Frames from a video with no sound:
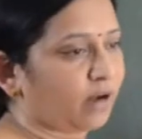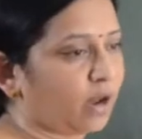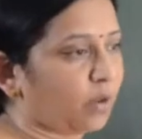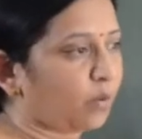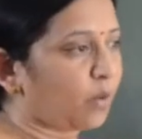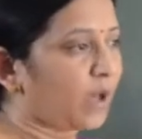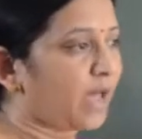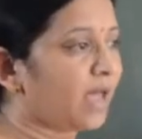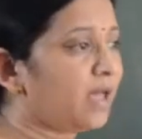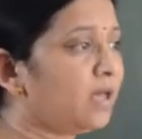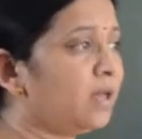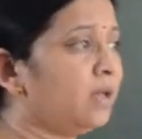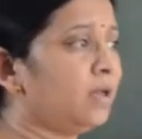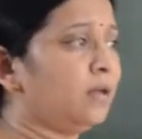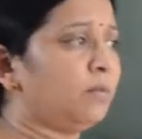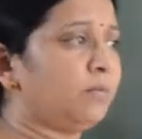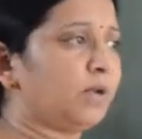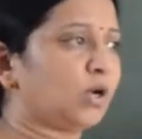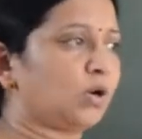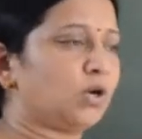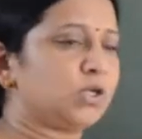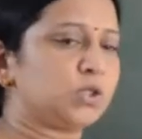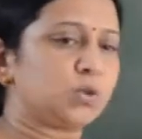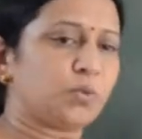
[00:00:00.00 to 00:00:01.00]
Why?
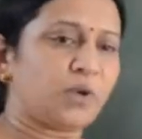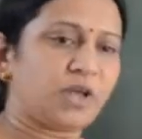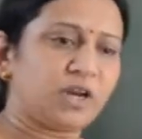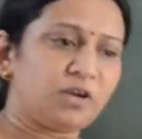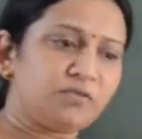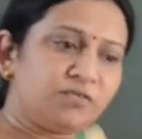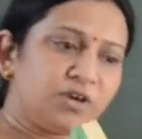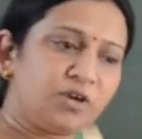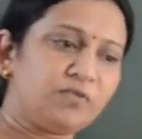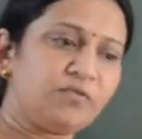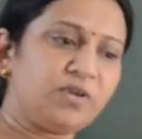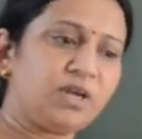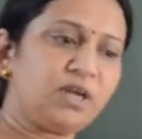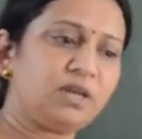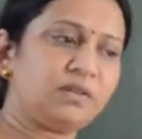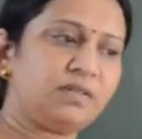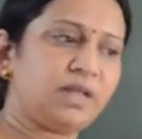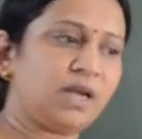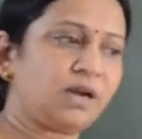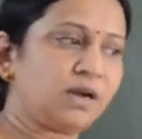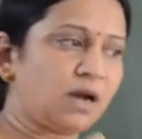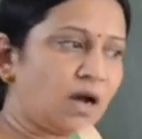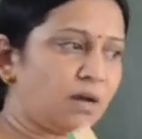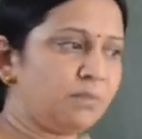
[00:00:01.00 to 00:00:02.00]
Because whenever
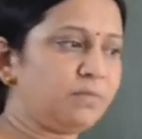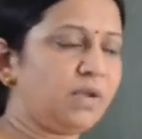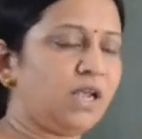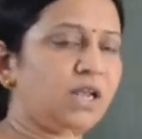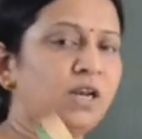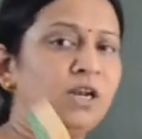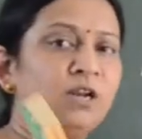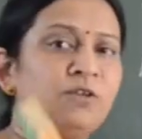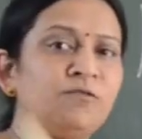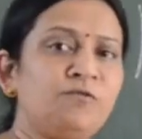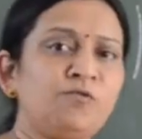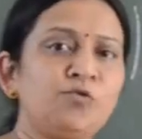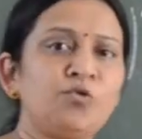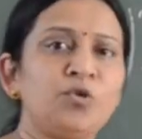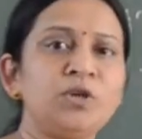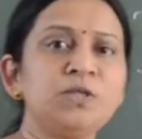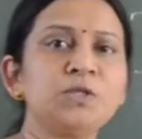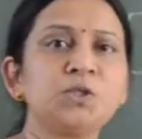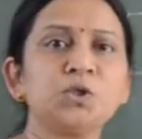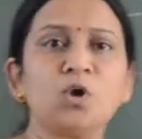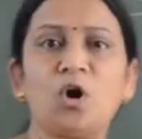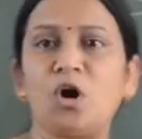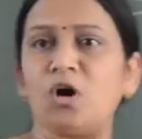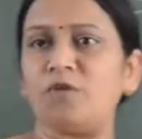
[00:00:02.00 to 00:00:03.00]
they come in
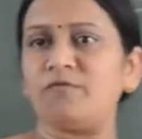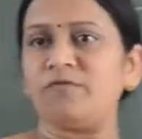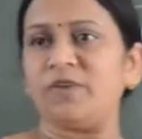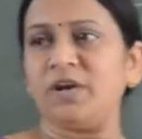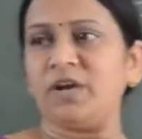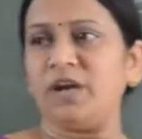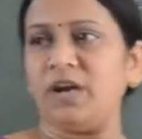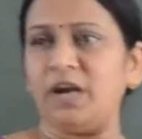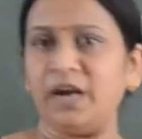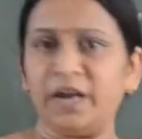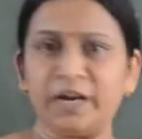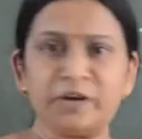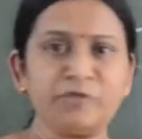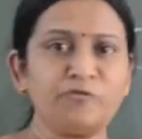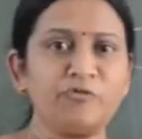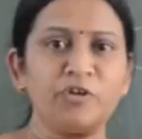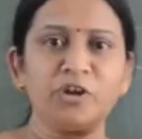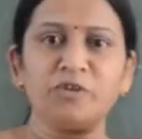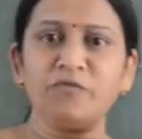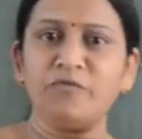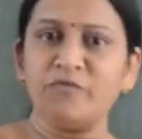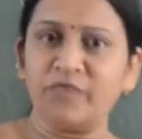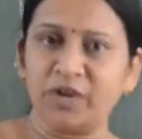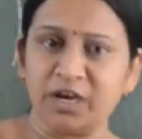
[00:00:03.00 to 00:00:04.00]
influence of an
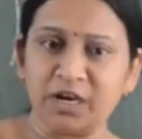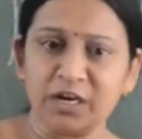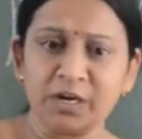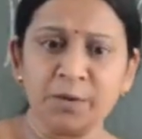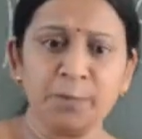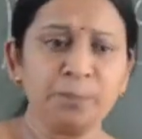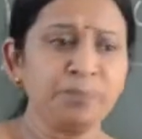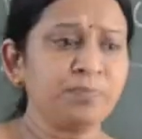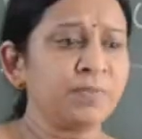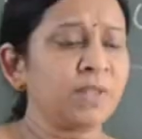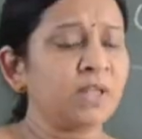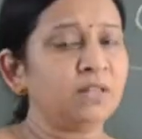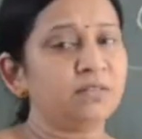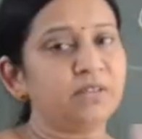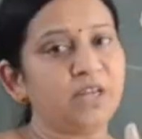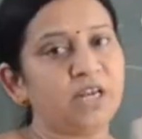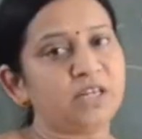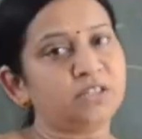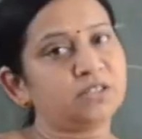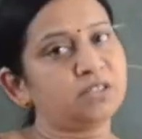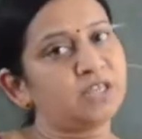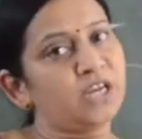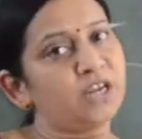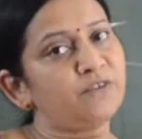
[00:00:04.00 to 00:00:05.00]
electric field,
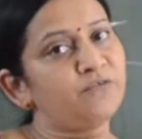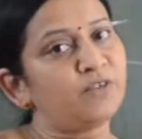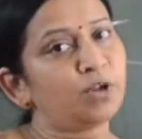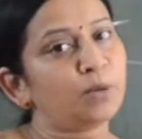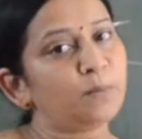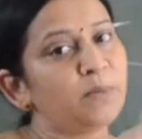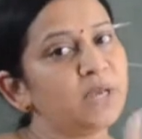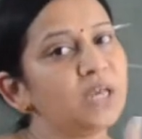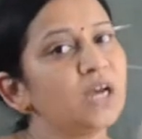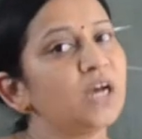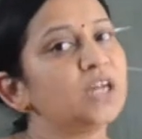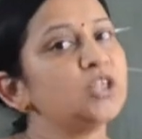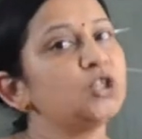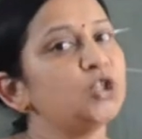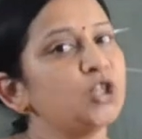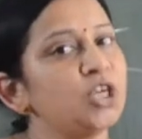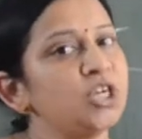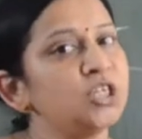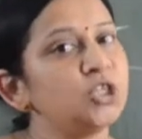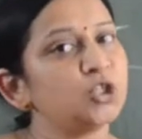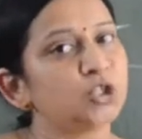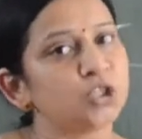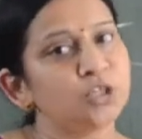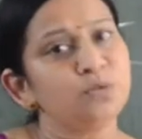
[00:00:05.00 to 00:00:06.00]
there will be a
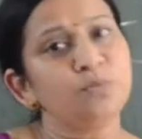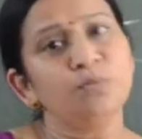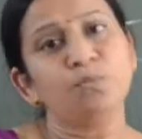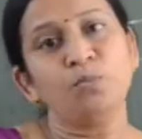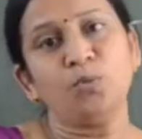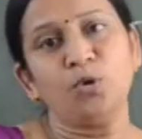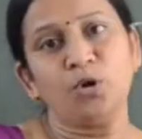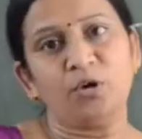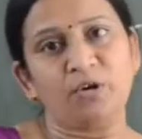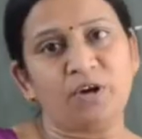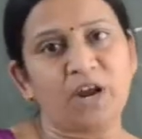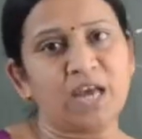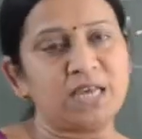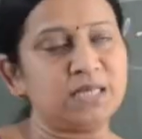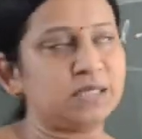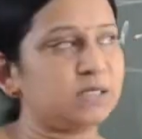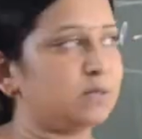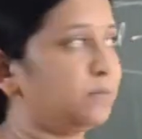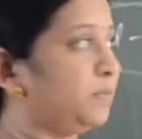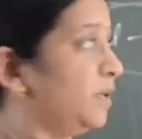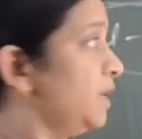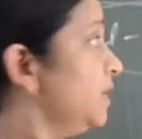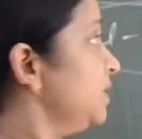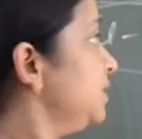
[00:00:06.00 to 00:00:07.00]
change in
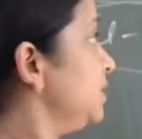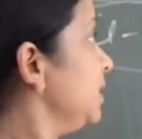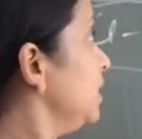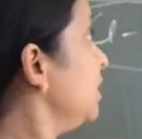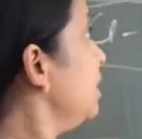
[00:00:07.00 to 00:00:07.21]
polarizability.